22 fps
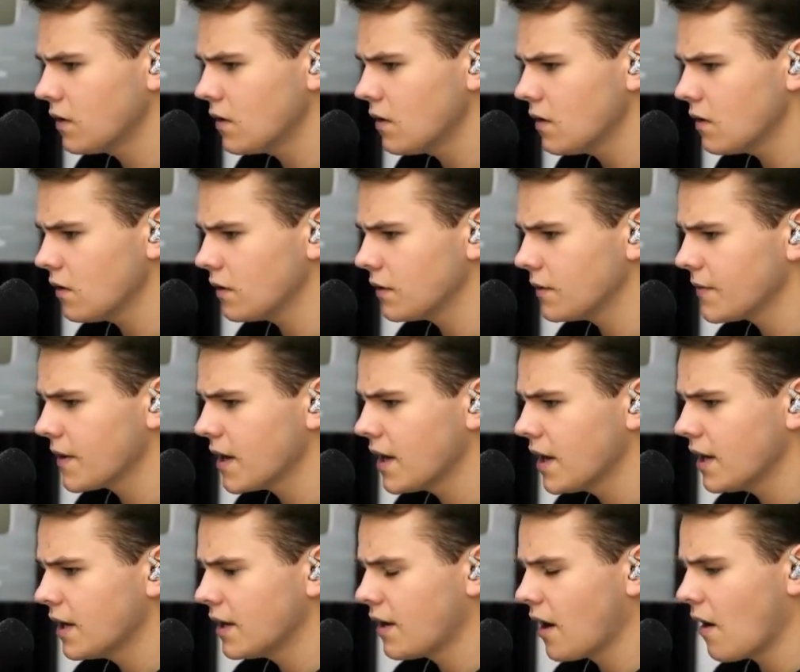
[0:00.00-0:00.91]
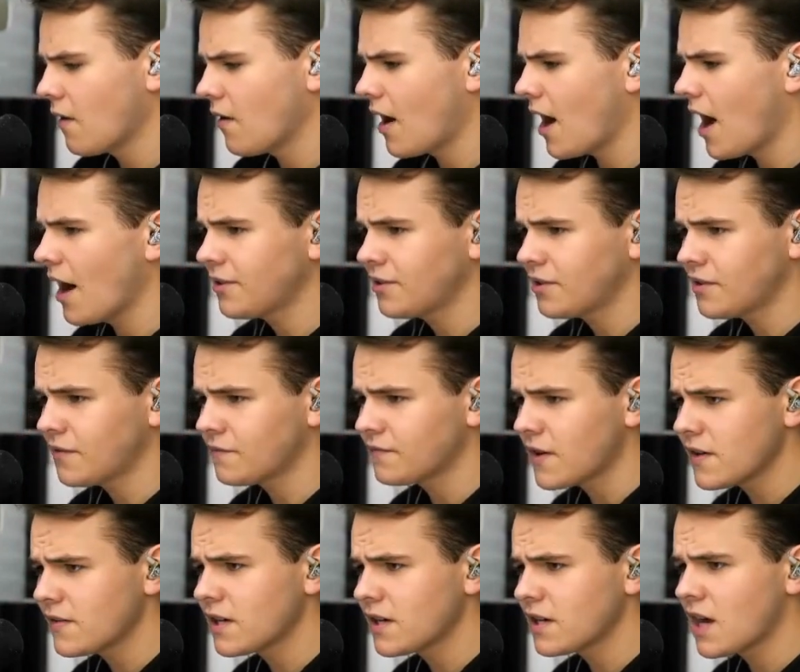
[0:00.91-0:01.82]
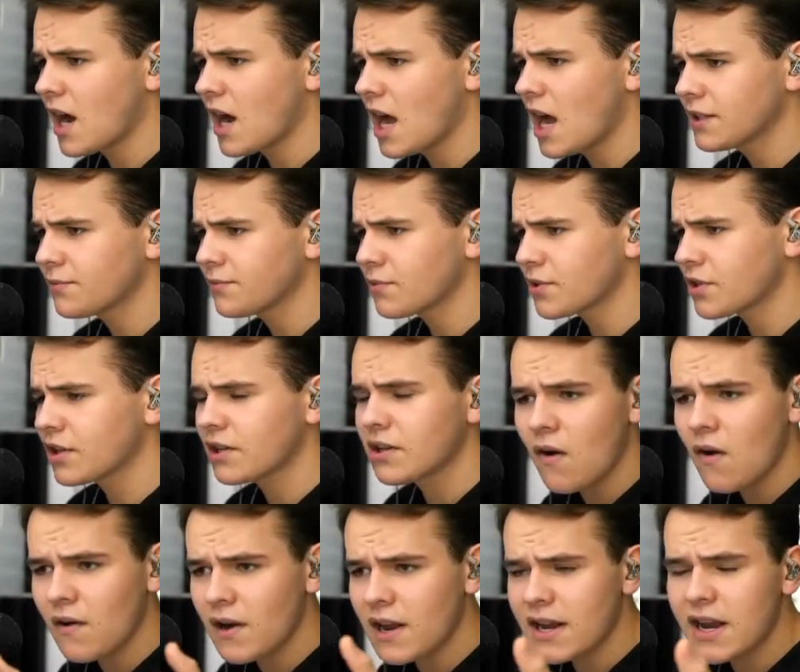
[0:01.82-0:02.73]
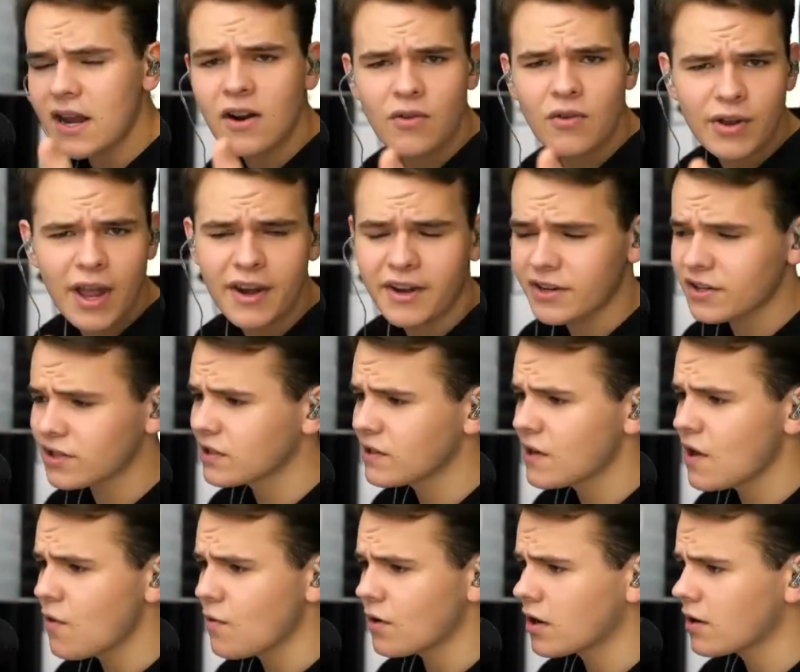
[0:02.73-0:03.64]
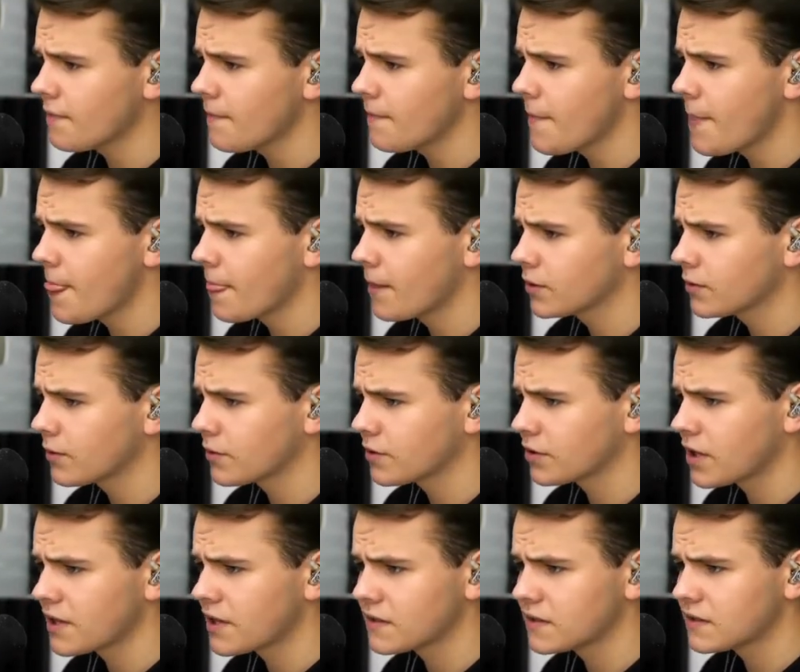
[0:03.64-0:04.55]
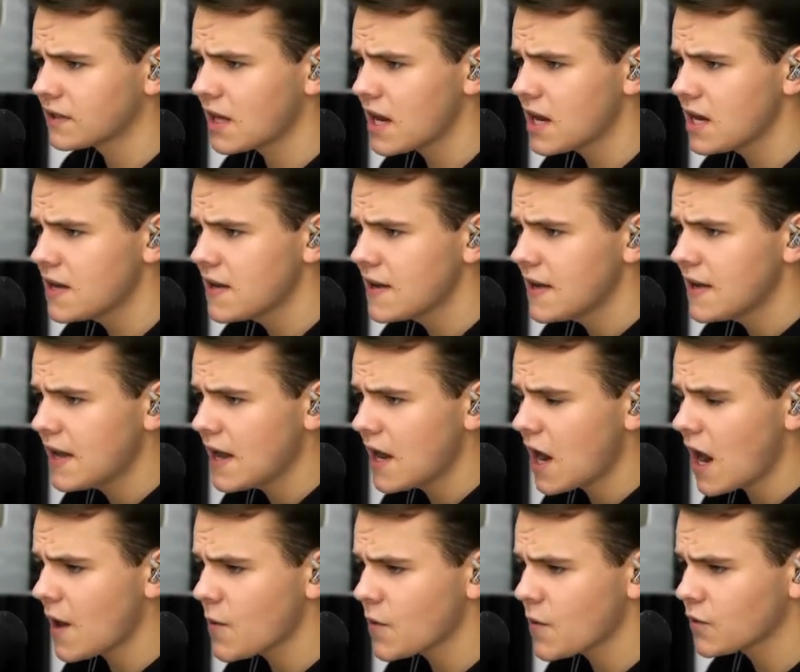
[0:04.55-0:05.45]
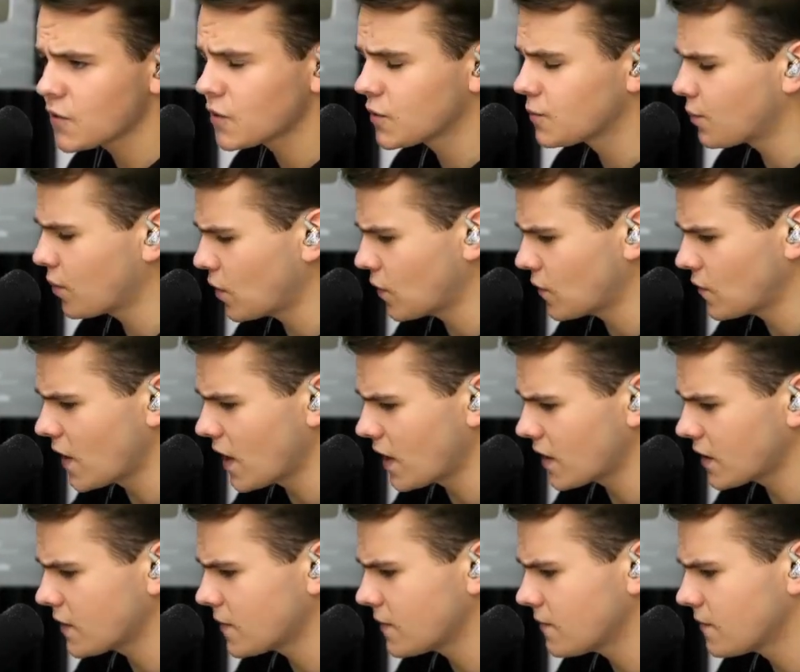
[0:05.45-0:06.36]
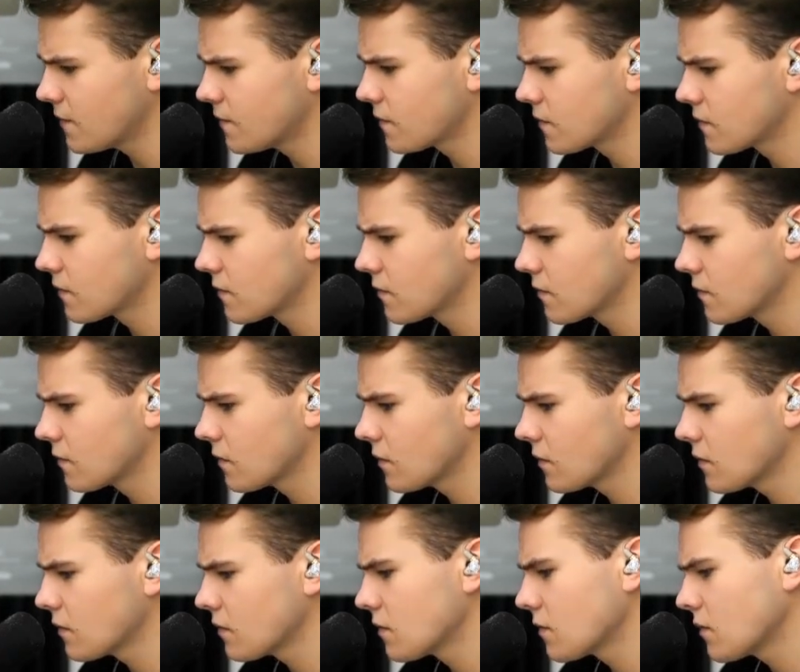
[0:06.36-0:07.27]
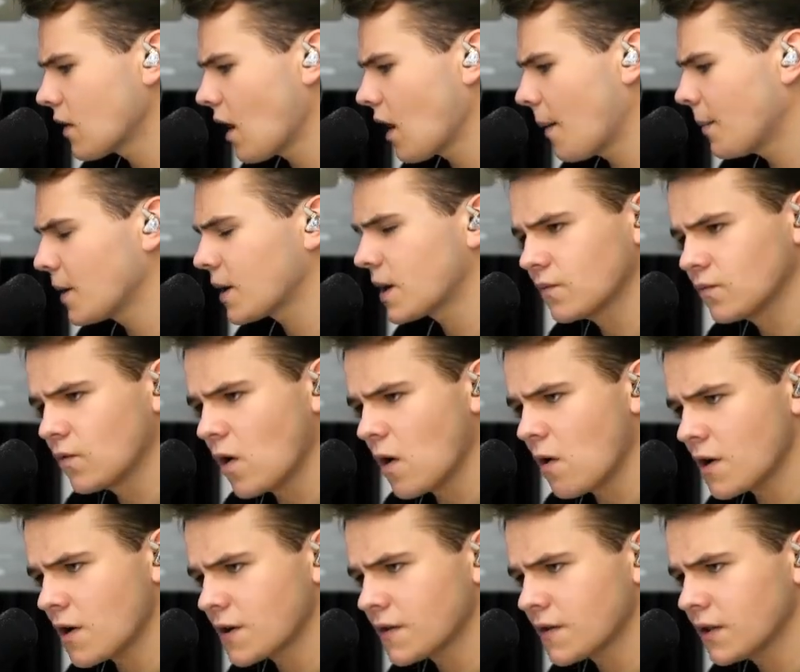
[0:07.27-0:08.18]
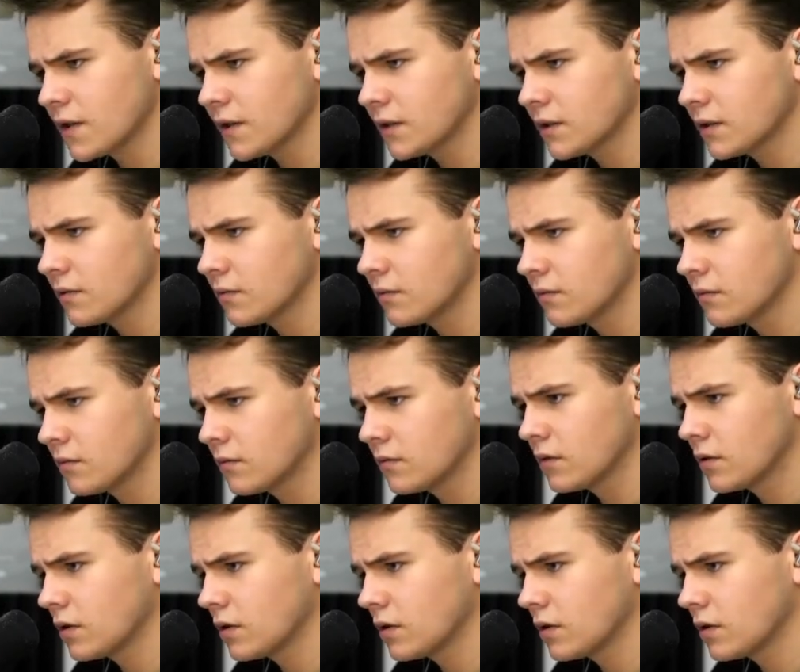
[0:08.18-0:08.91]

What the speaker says: Good. Now 150 knots. We're slowly, you know, getting slower. That's what I'm trying to say. And this is perfect. I'm looking forward to this.